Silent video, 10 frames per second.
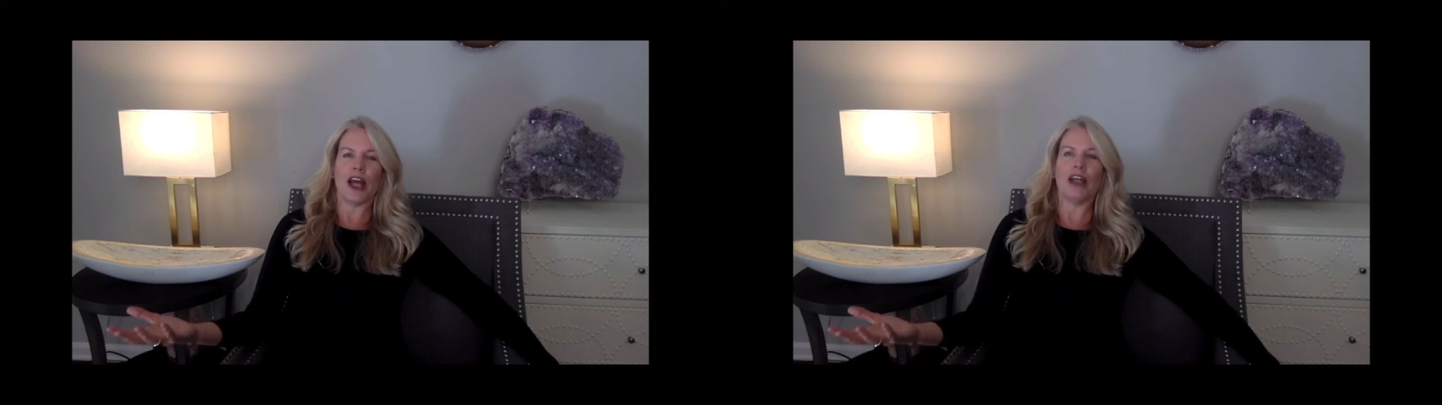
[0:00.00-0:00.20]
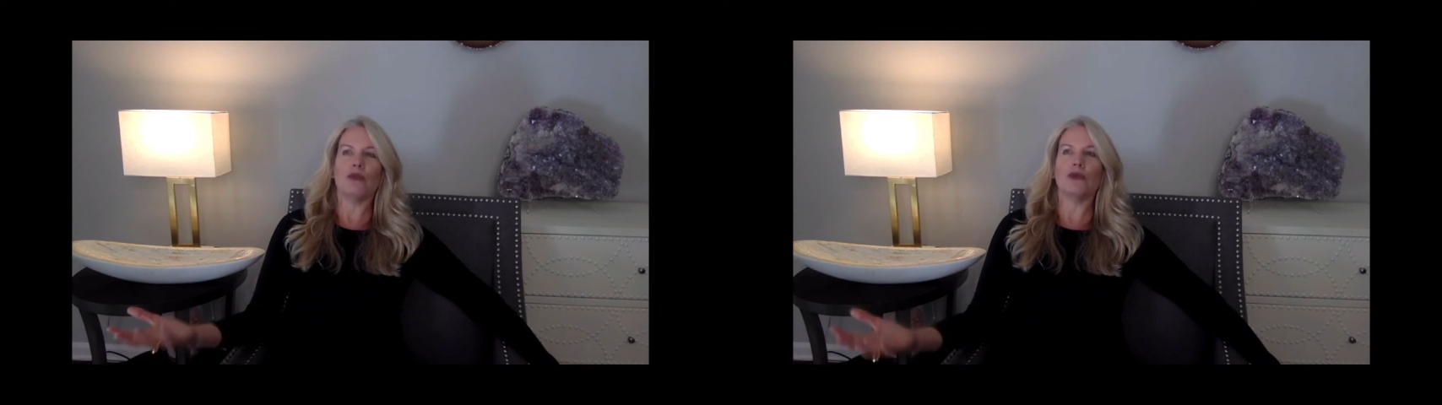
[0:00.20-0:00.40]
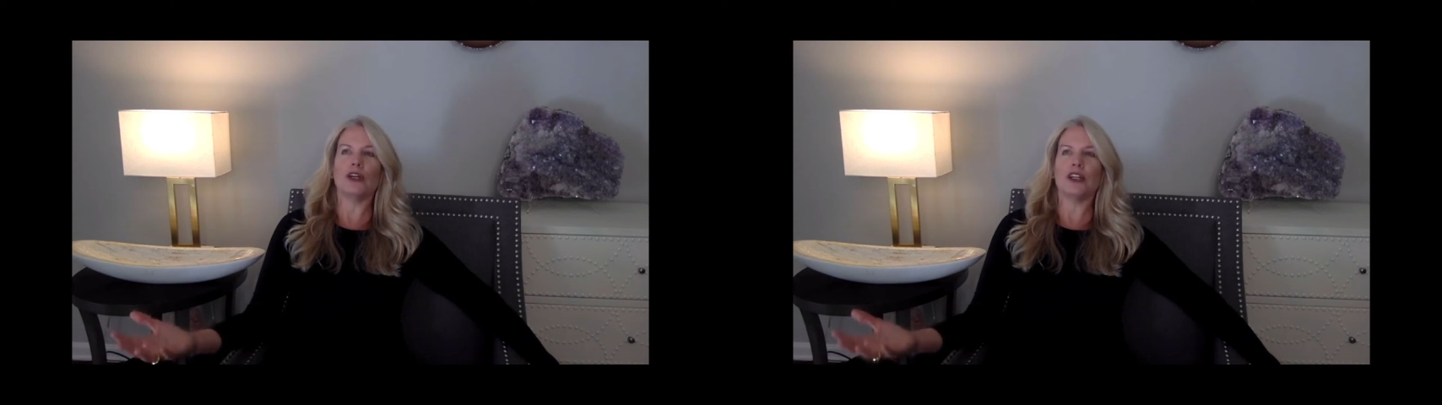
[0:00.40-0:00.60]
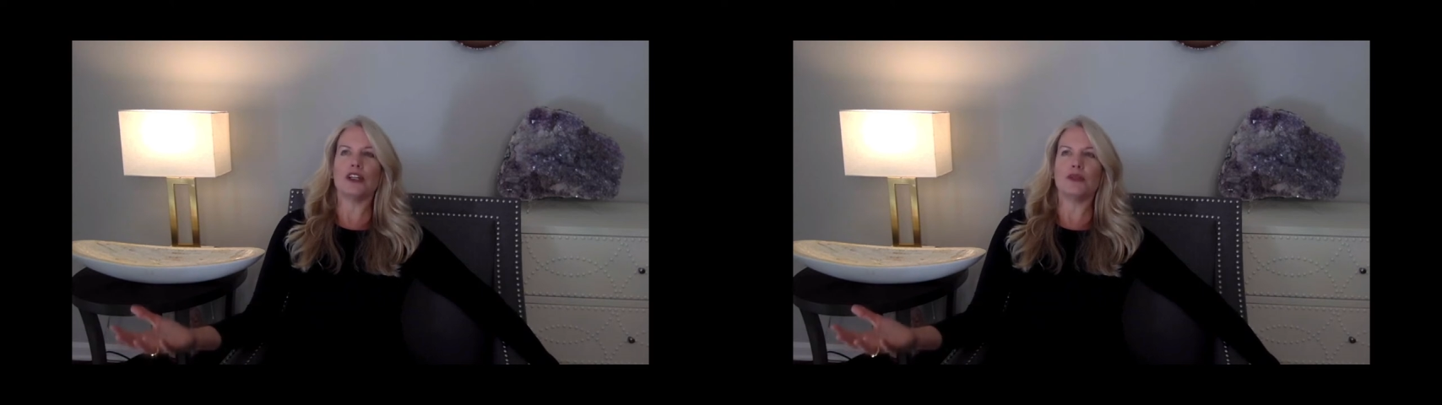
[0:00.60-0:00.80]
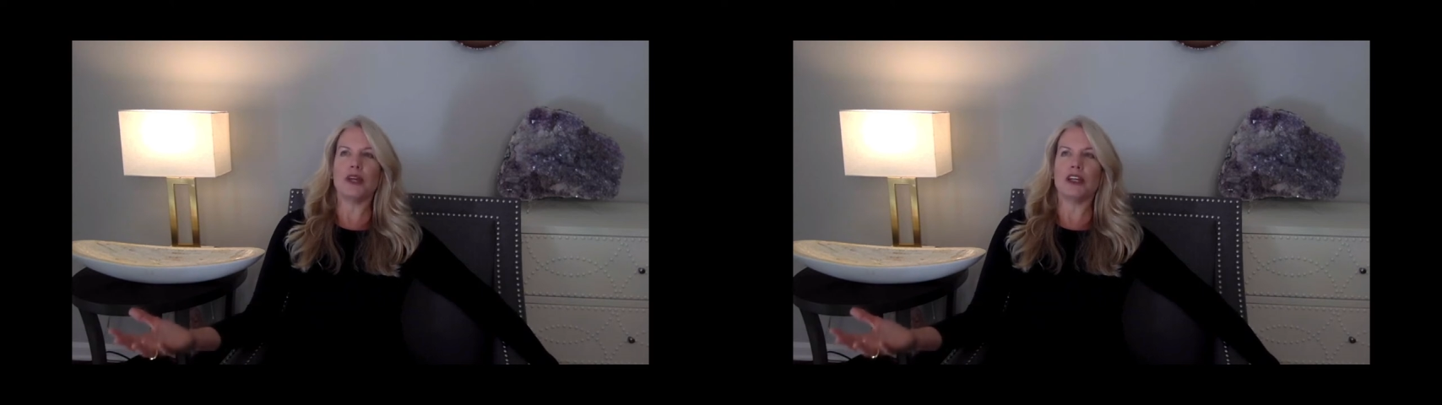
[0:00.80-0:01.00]
And it really
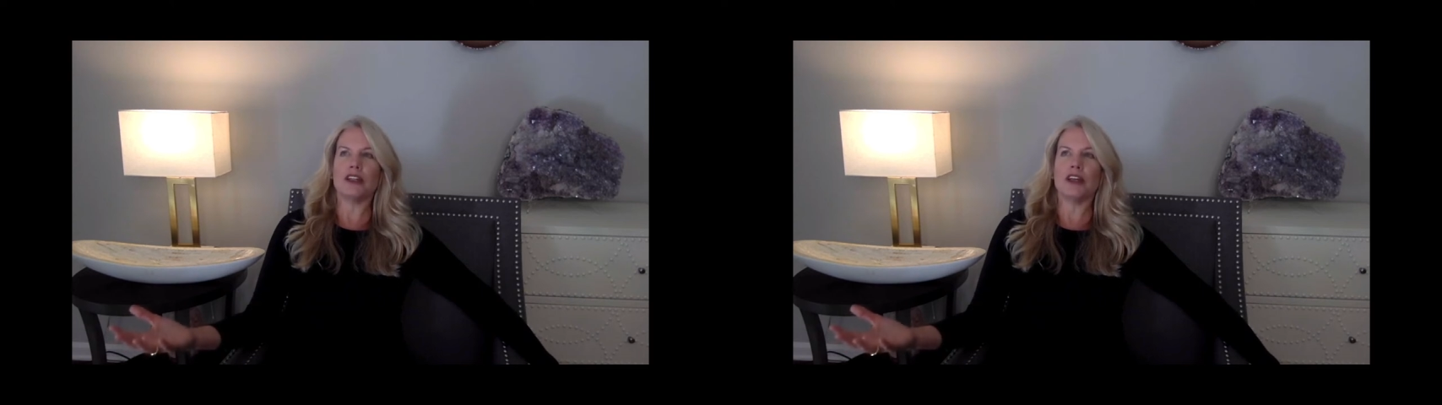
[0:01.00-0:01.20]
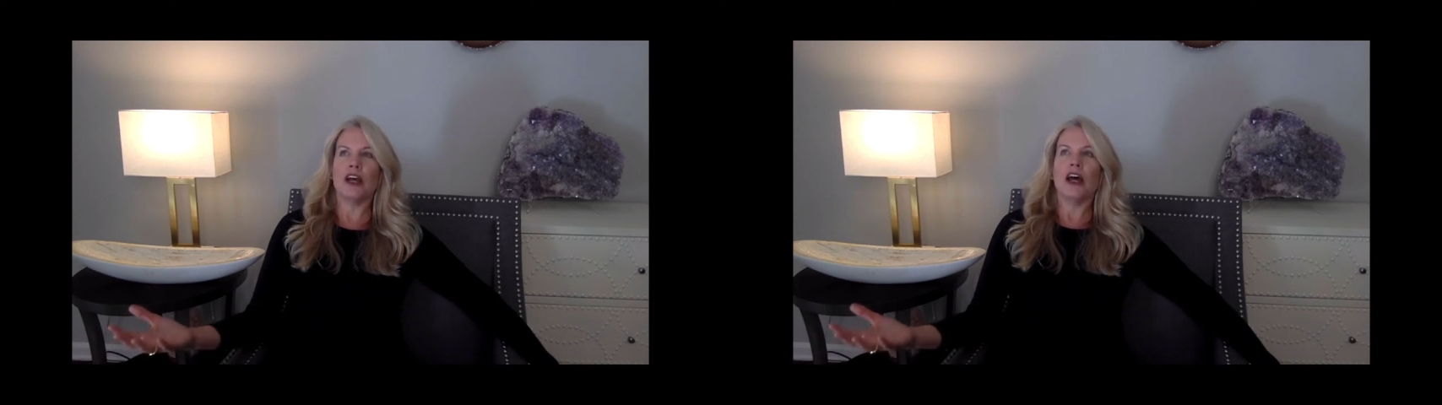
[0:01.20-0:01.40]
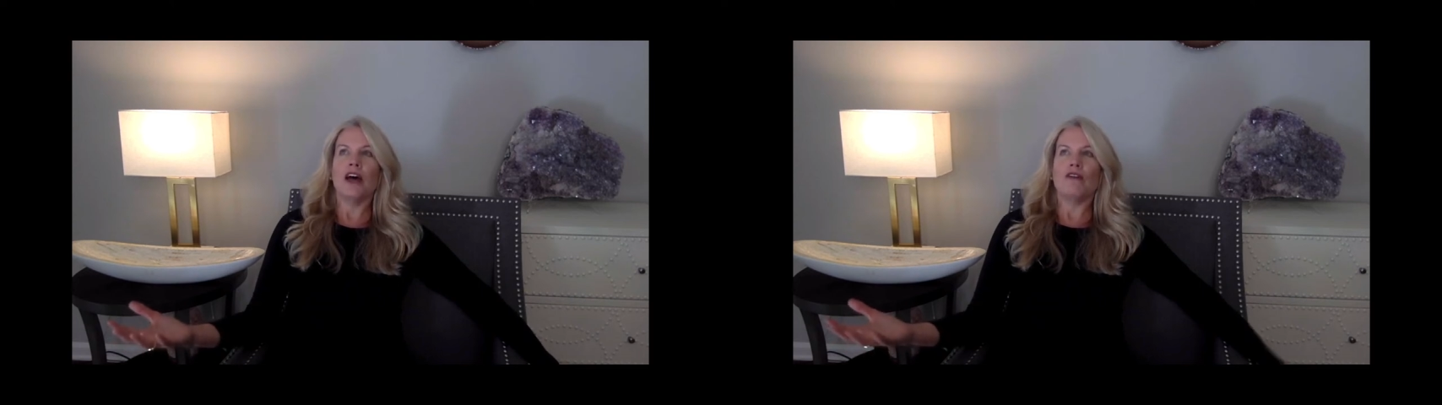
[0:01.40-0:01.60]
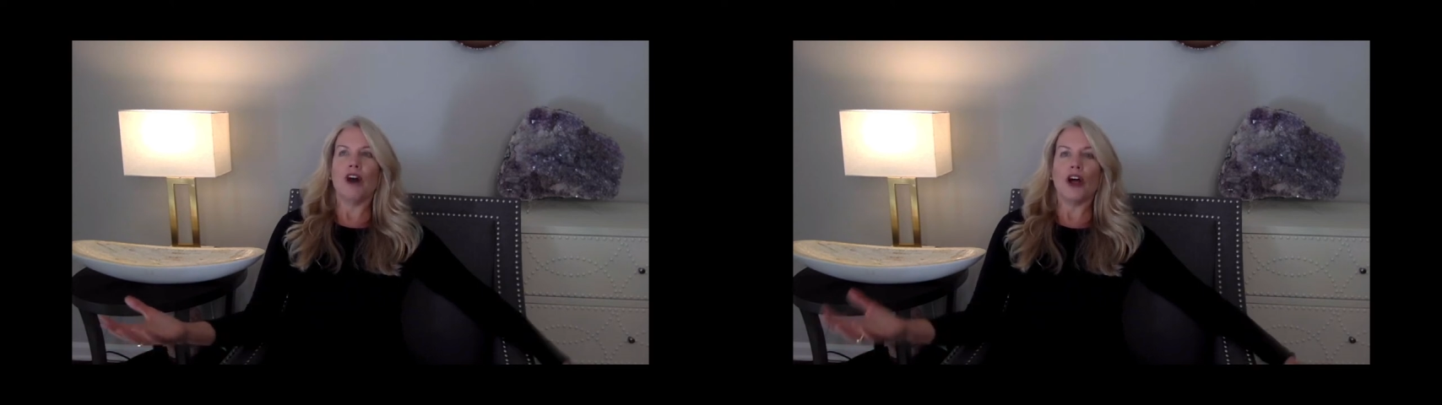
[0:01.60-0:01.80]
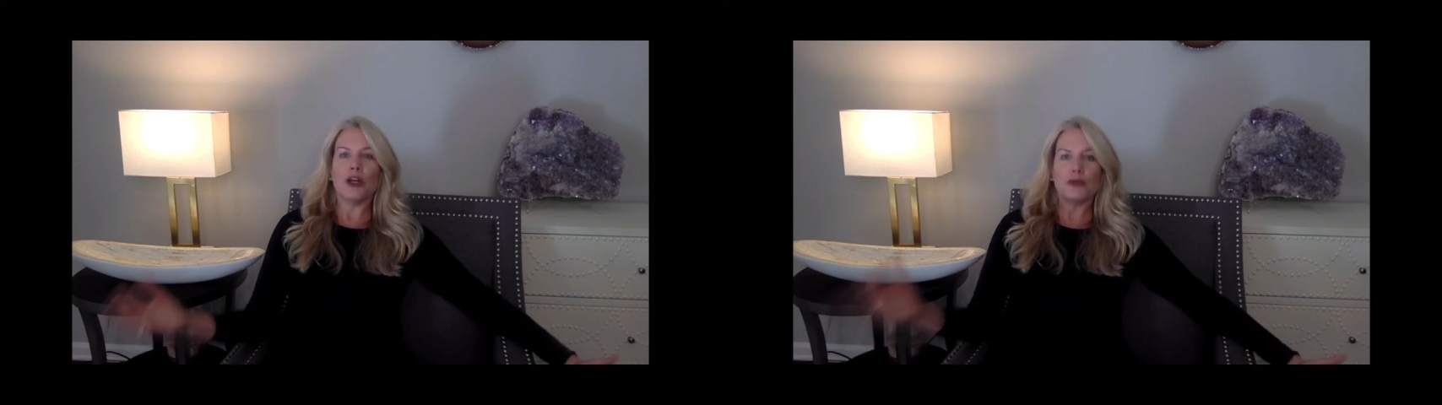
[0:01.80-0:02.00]
speaks
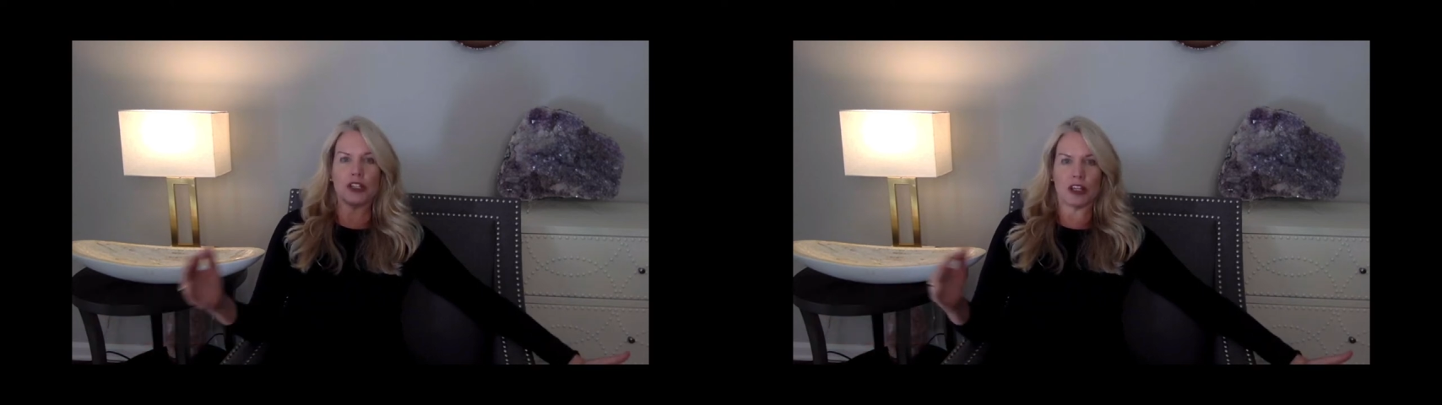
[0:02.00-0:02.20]
volumes